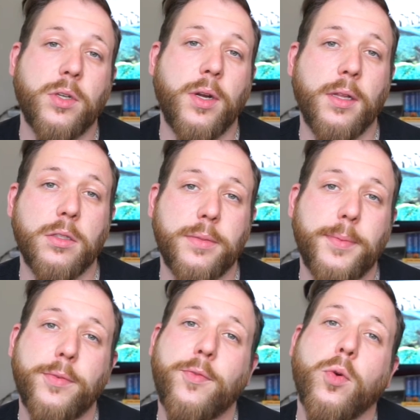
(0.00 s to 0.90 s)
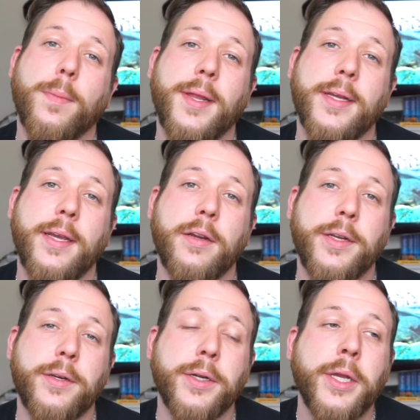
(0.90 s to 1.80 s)
are eligible for Medicare
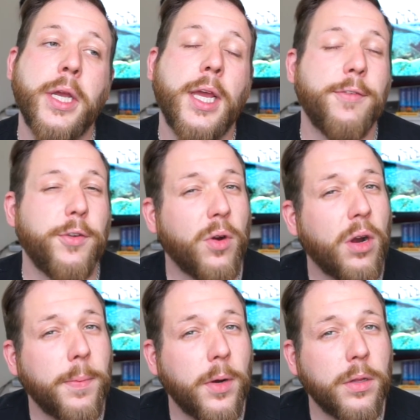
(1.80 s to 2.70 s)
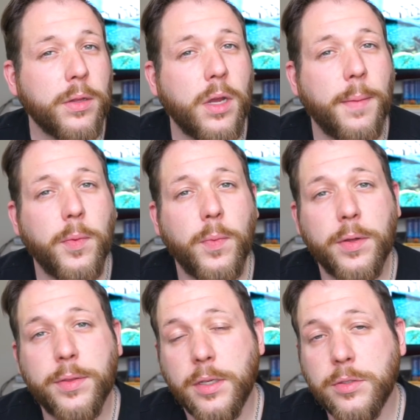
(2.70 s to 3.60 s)
here. If you are part of the Commonwealth